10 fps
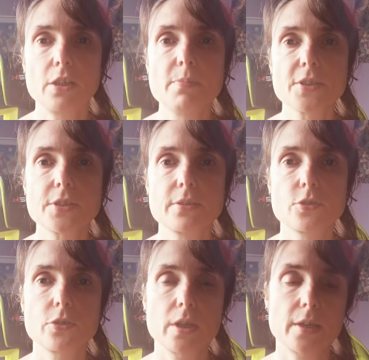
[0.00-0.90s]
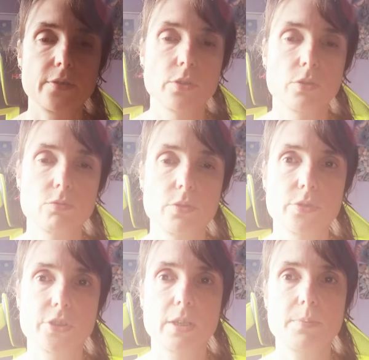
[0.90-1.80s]
you must drive your
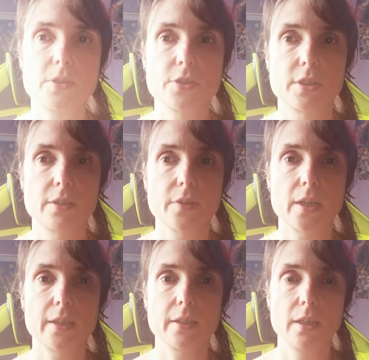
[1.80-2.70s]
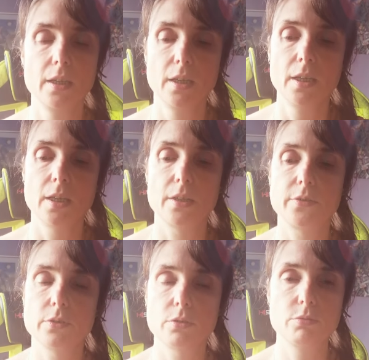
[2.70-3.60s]
roots deep into the divine.
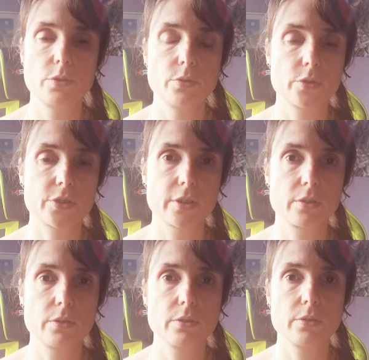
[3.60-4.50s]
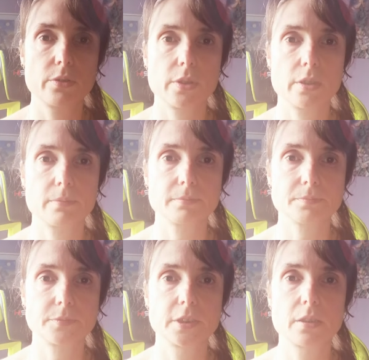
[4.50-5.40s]
If your roots are good,
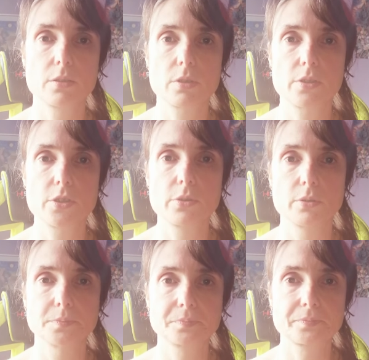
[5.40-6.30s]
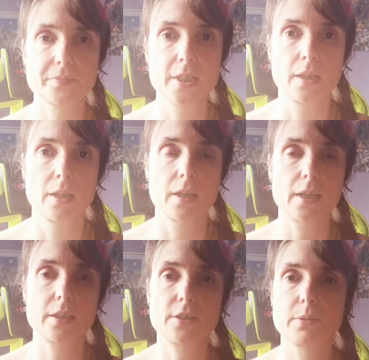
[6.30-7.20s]
you can grow tall.
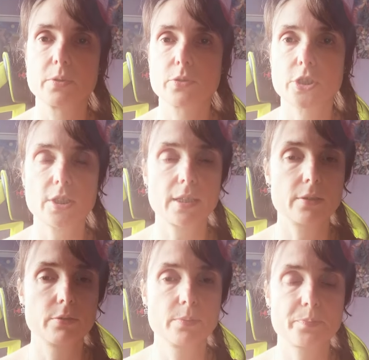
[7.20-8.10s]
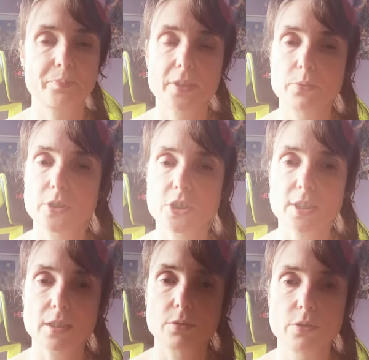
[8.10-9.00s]
Anything with shallow, with
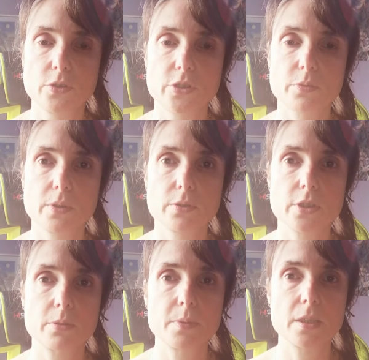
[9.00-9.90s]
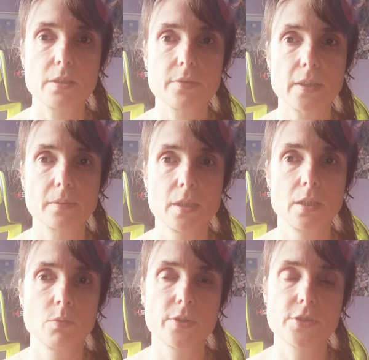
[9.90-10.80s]
shallow roots will topple over
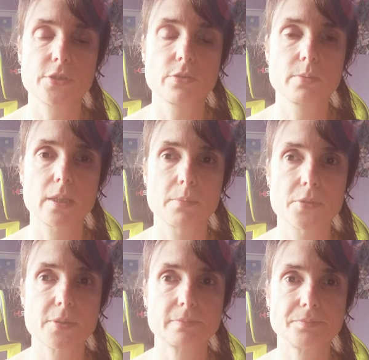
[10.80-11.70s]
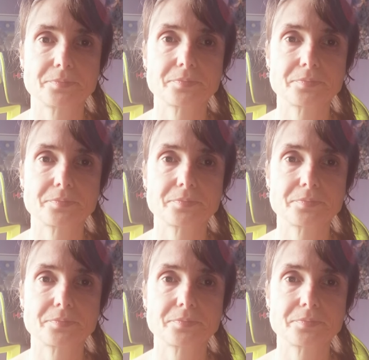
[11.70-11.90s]
when the storm comes.